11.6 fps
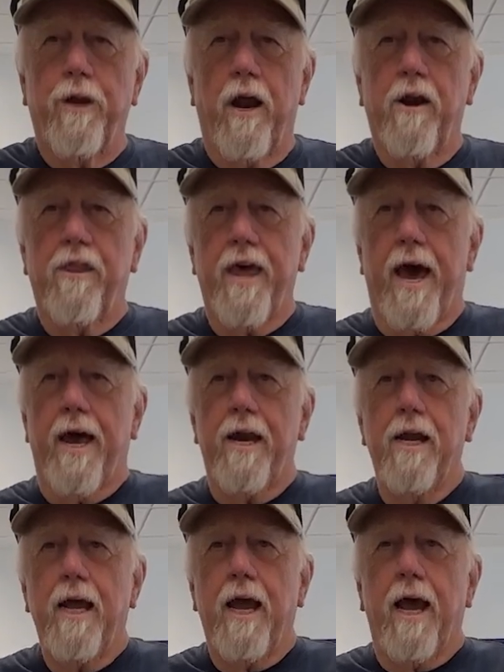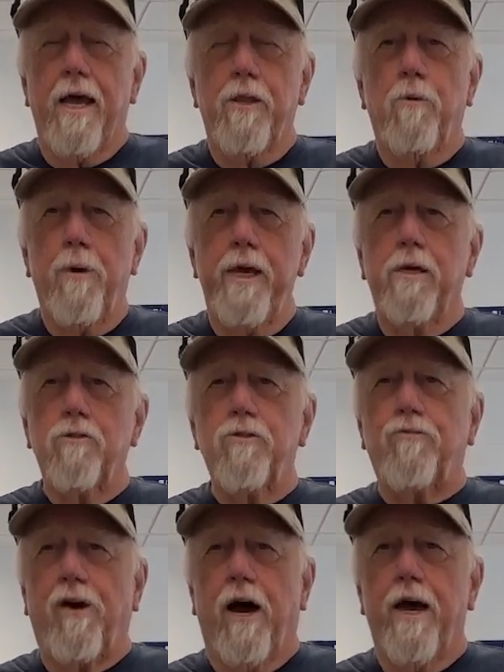on to that. And the wheel's
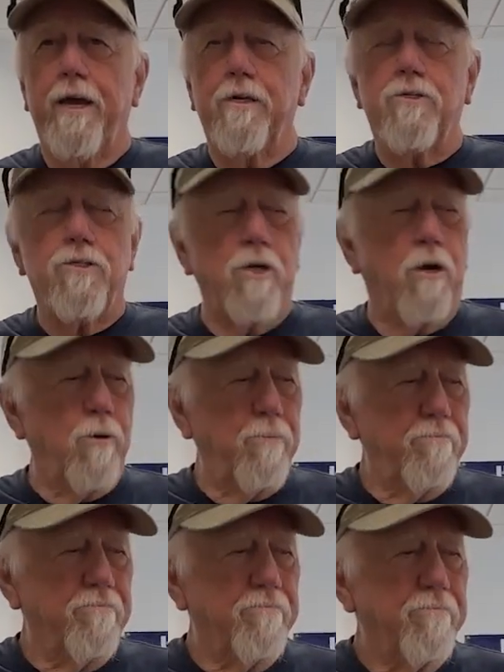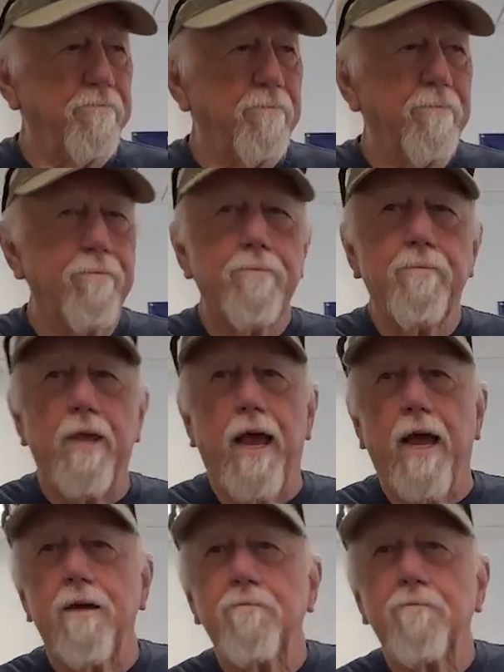fine, so yeah.